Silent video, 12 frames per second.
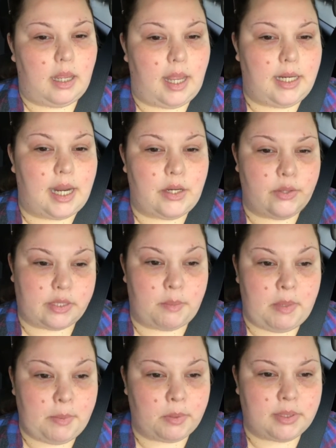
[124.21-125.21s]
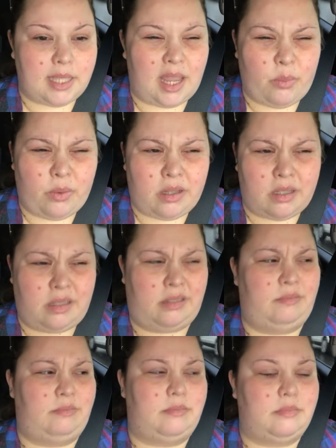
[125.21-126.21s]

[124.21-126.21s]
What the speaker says: And I know some people say, well,